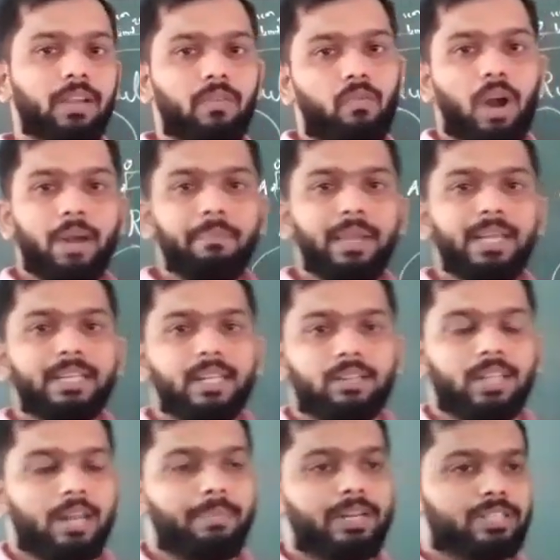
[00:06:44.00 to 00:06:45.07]
1 meter,
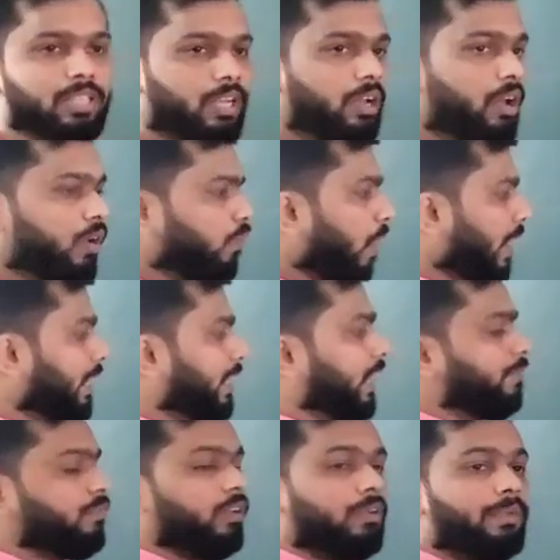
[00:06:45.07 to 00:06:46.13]
that means one
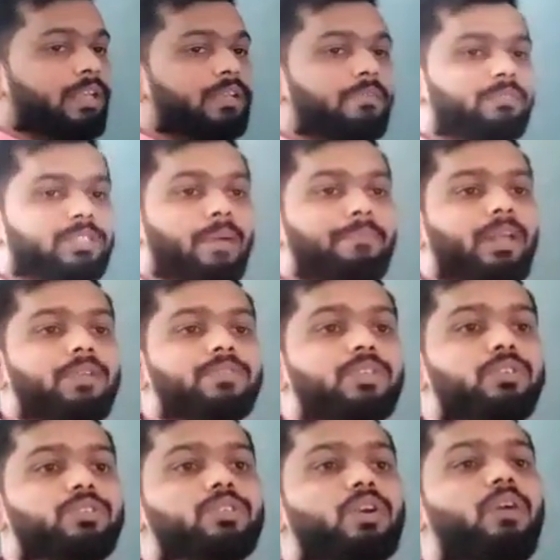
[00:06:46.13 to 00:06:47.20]
tape will be, sometimes
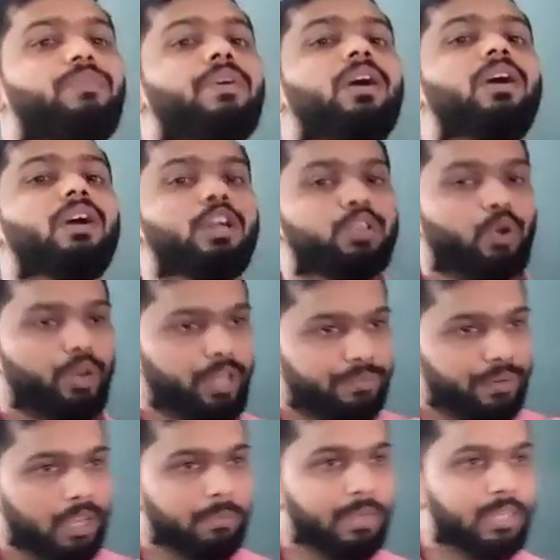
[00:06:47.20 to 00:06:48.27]
it's of
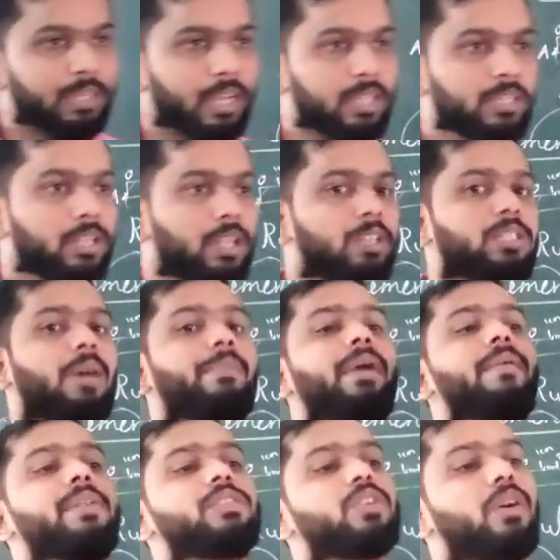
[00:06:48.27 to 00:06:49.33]
25 meters,
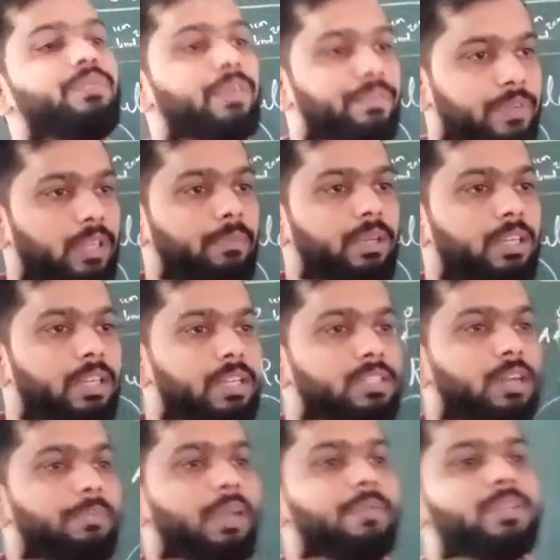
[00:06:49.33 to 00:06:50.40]
sometimes it's of 50 meters,
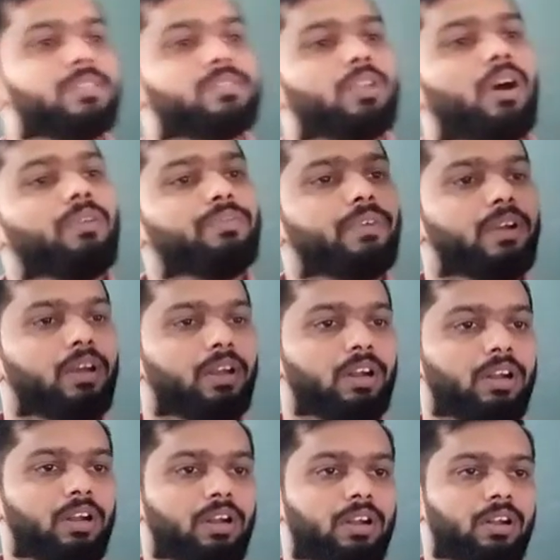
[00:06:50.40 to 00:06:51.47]
sometimes it's of
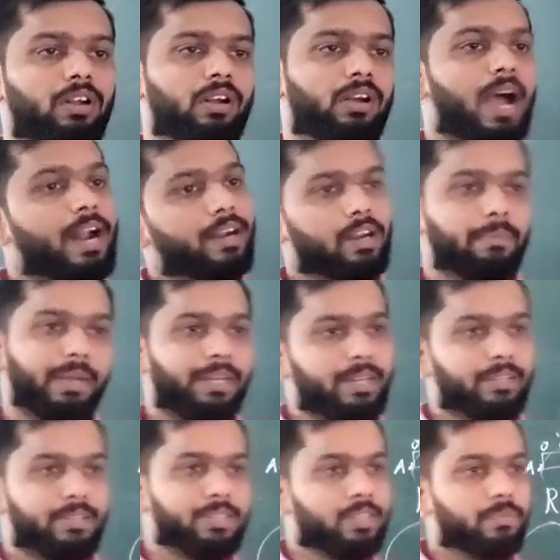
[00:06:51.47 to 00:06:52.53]
100
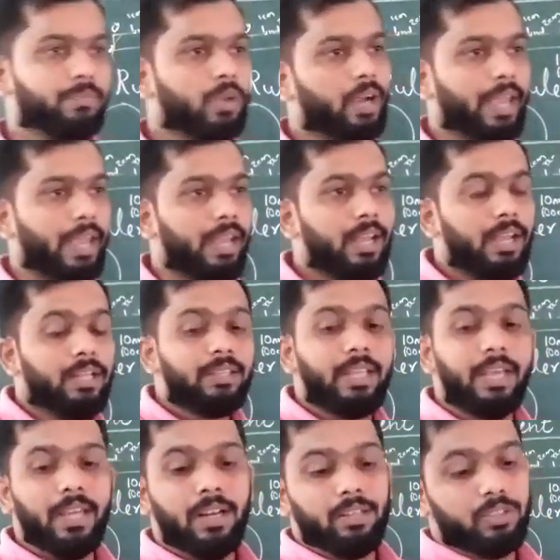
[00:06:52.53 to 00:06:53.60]
meters. Okay,
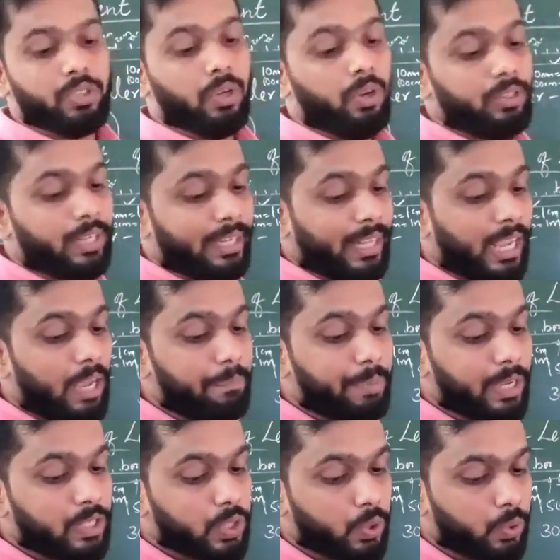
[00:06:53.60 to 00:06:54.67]
so the tape
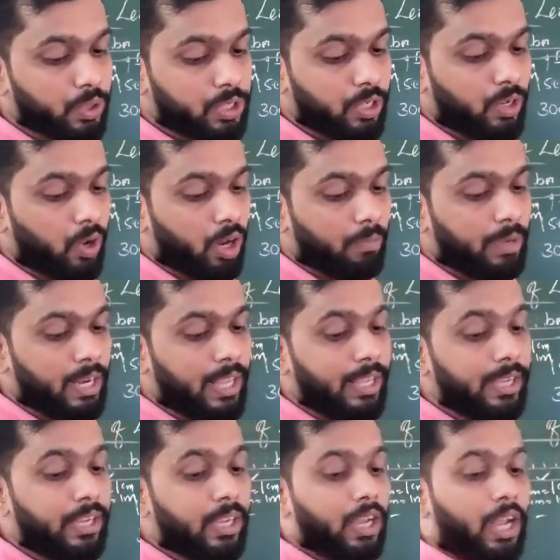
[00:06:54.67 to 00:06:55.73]
is used
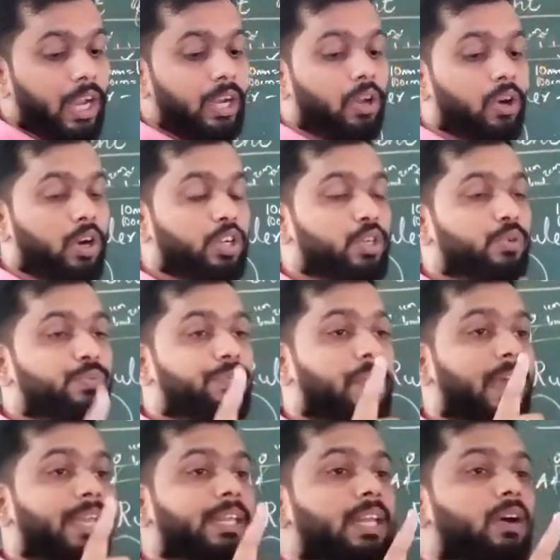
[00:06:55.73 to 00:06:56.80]
normally in order to
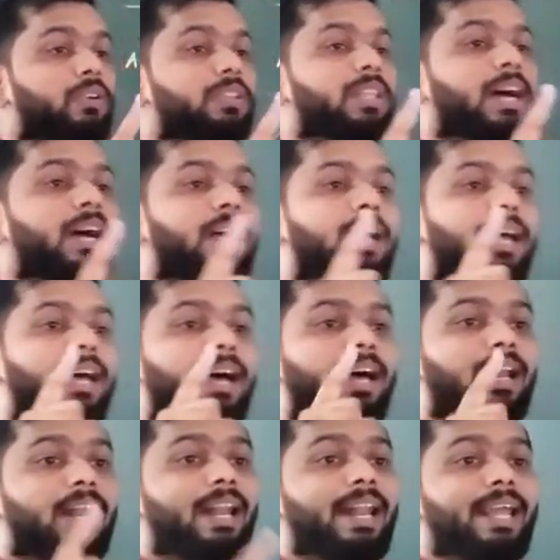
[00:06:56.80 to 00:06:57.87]
find out
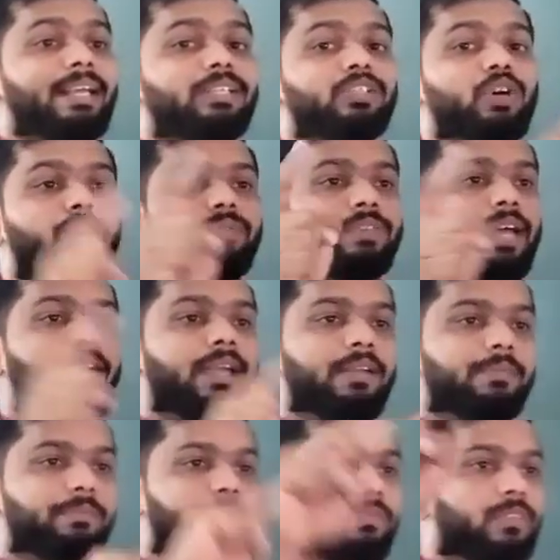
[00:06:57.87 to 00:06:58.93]
the length of
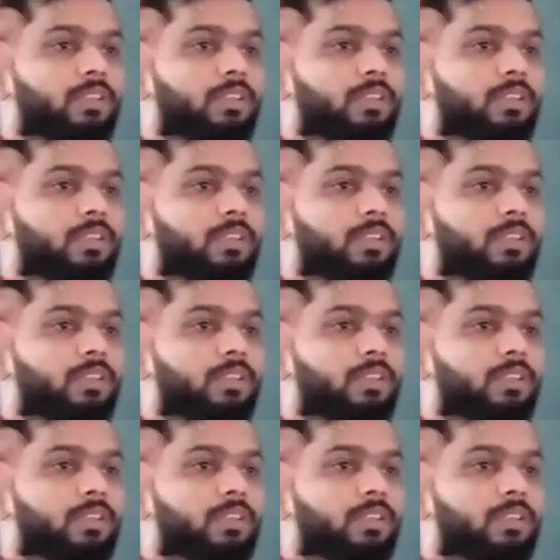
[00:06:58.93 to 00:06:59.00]
the,